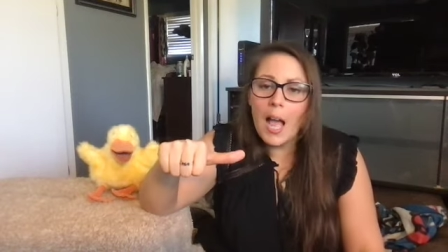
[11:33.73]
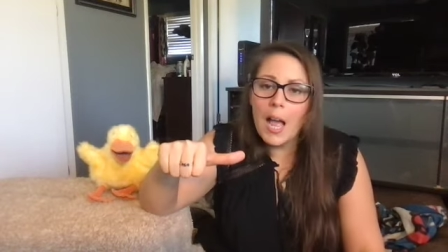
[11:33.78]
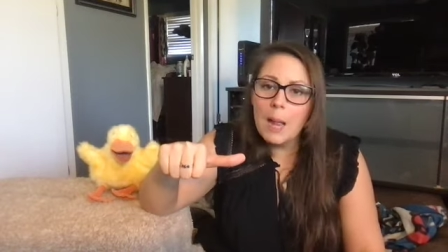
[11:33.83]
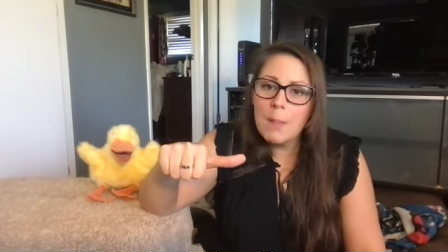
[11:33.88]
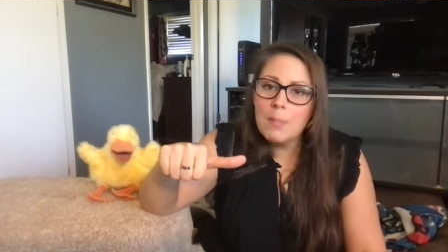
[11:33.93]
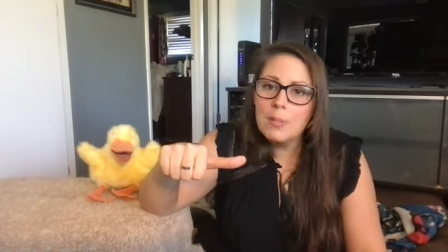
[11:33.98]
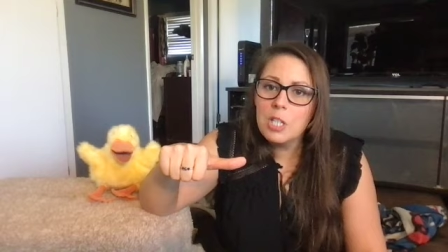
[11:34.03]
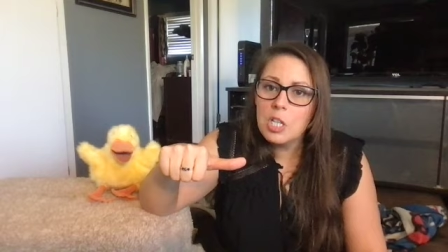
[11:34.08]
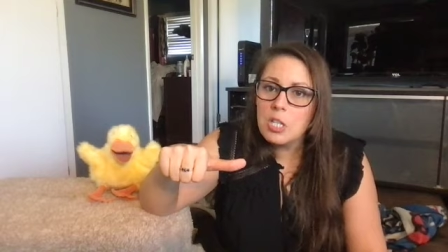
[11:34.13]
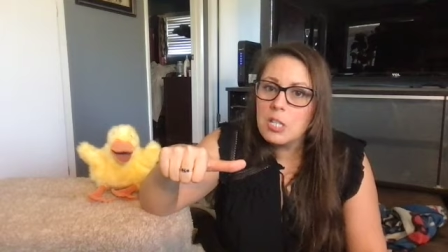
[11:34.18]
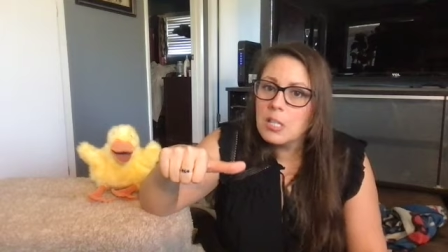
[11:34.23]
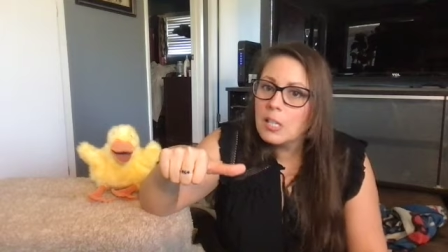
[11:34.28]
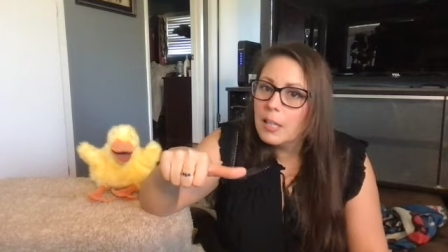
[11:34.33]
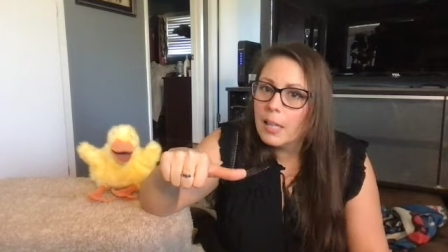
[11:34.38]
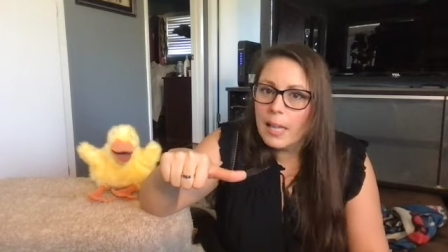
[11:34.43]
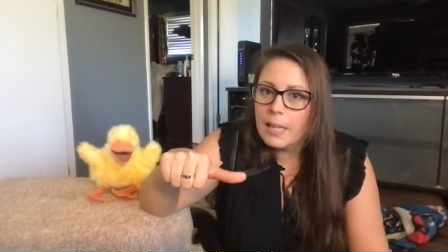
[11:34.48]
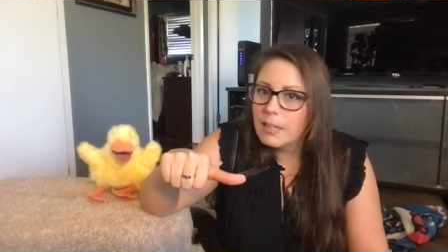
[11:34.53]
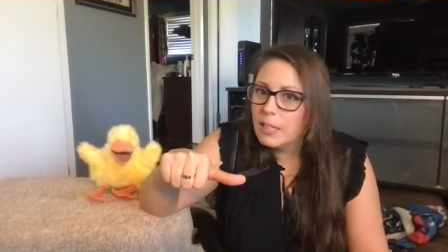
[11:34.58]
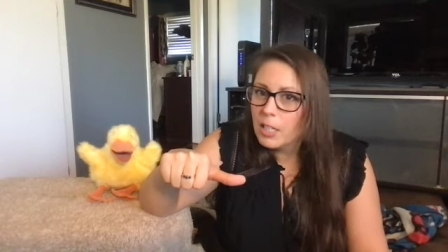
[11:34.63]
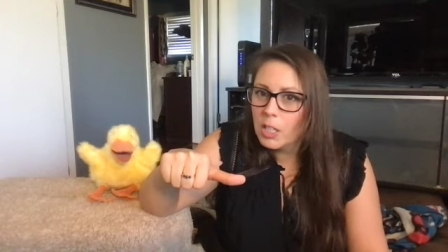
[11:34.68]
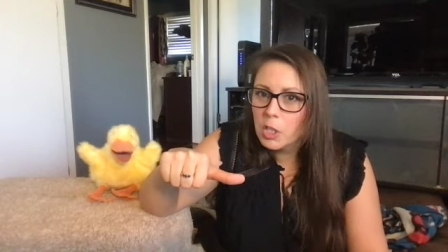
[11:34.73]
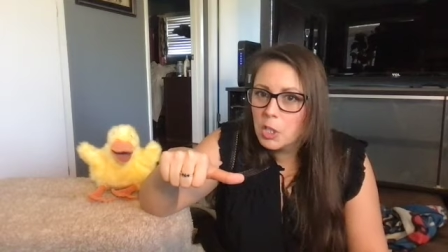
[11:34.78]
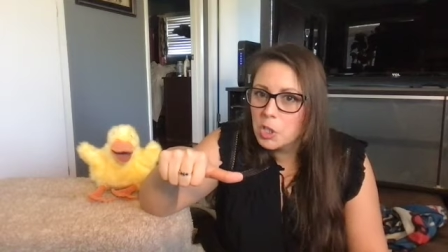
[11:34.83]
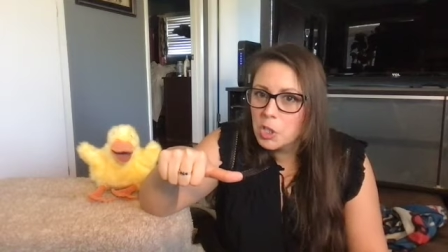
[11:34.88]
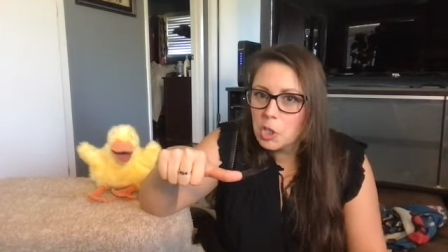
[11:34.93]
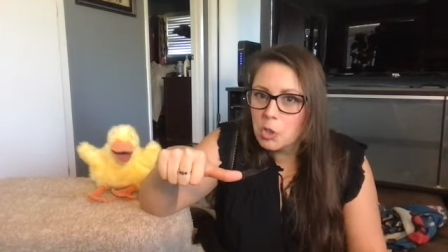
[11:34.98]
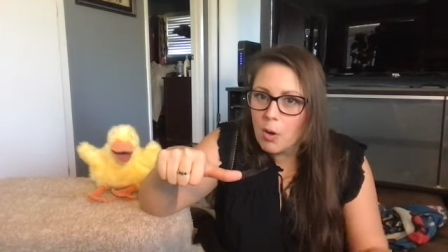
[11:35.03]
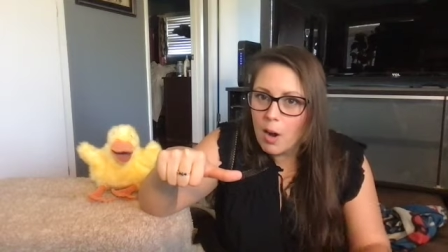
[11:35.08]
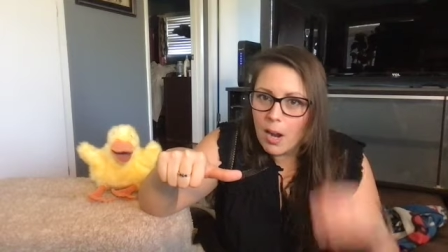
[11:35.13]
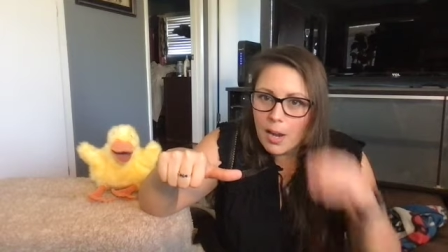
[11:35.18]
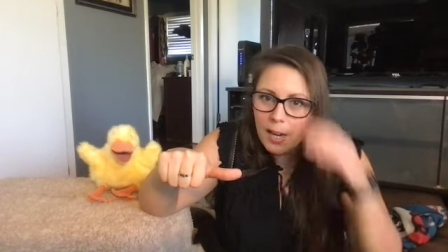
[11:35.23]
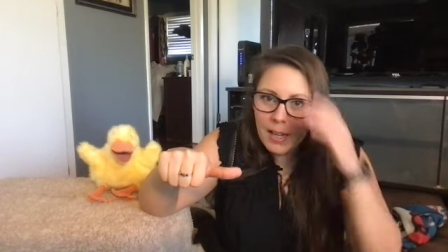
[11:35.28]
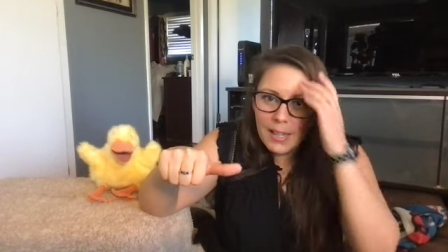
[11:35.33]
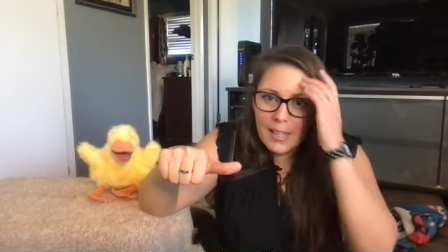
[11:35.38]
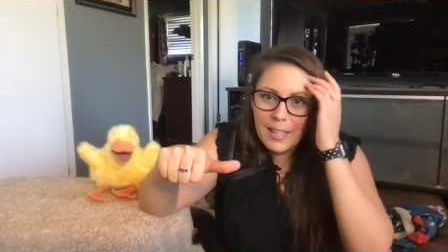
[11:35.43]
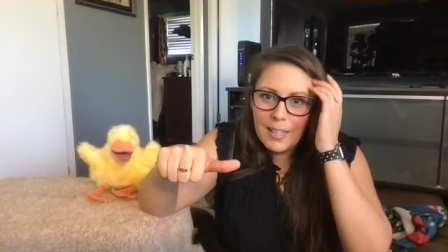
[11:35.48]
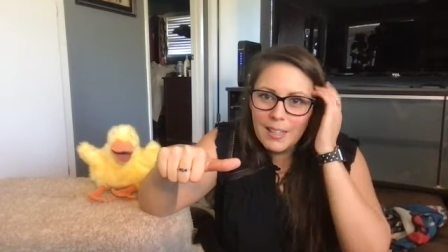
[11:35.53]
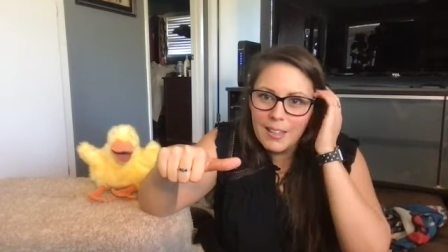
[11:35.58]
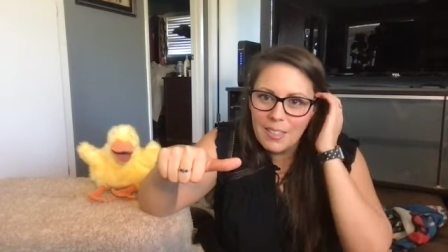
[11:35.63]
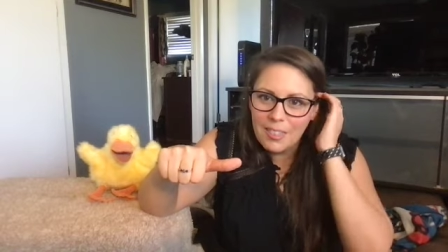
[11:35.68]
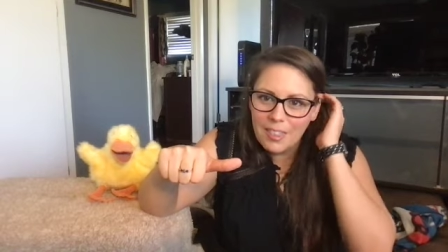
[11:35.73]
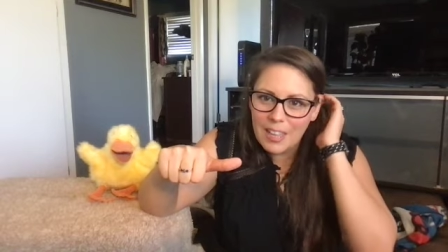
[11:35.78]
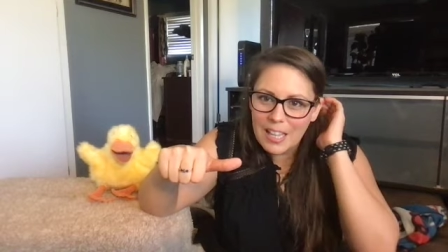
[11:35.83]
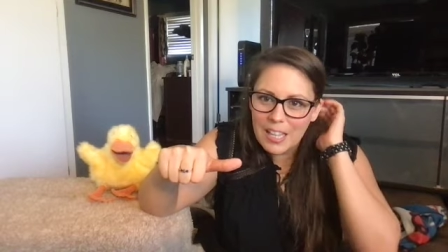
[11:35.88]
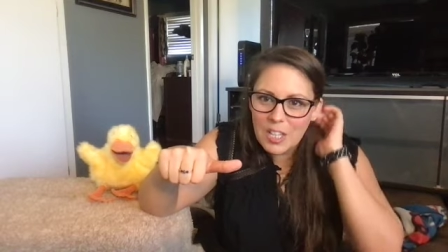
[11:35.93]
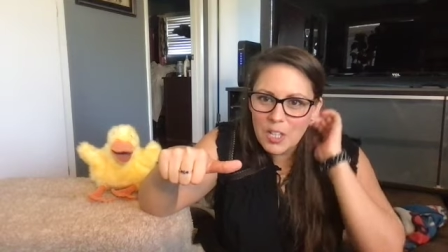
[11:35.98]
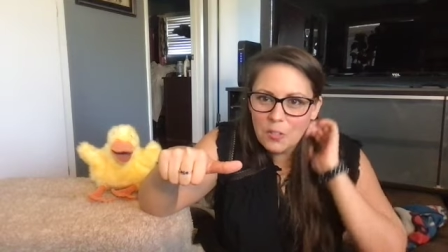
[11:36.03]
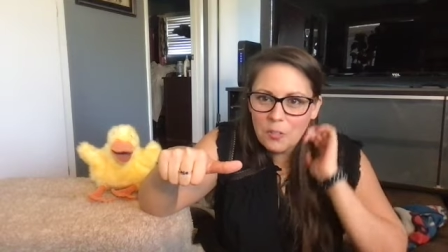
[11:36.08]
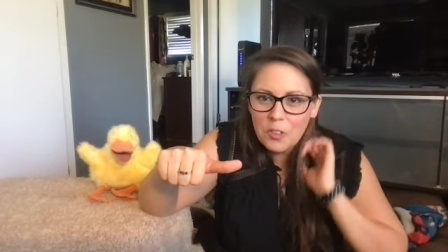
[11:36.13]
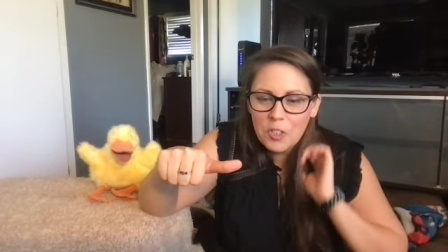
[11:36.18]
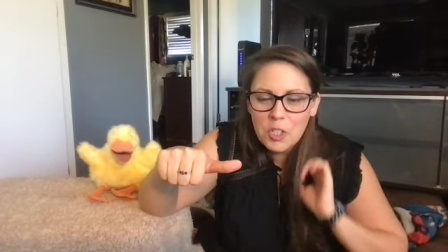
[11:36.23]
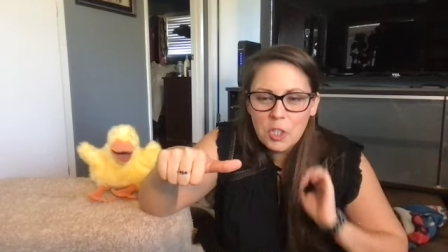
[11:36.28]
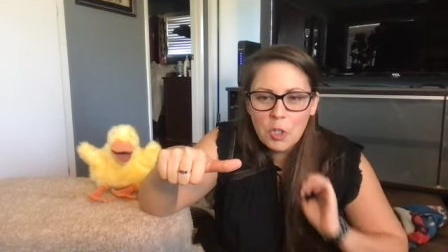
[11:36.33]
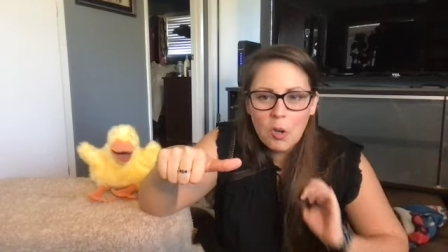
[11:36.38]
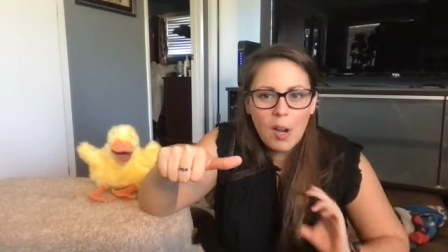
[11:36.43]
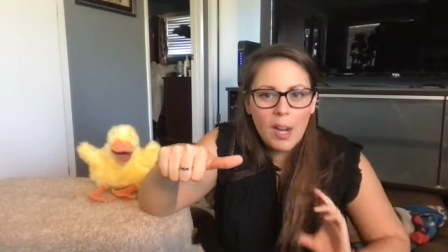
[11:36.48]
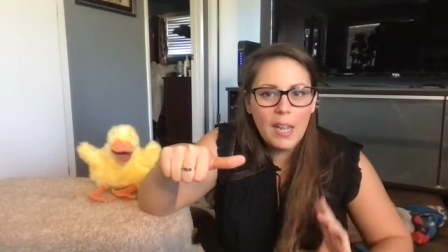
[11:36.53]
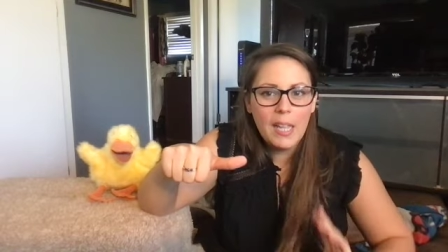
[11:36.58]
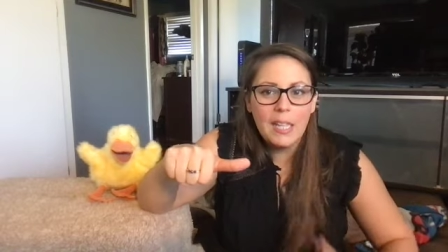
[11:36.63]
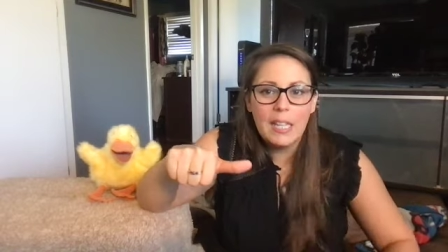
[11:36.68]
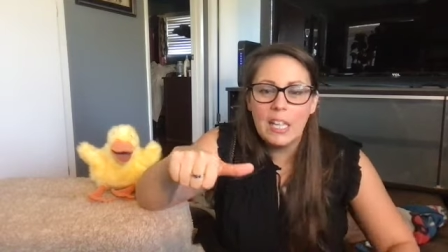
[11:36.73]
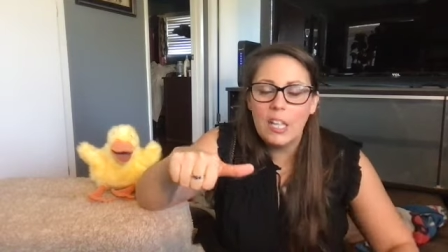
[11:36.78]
I'm just glad that you're trying. Thank you for trying.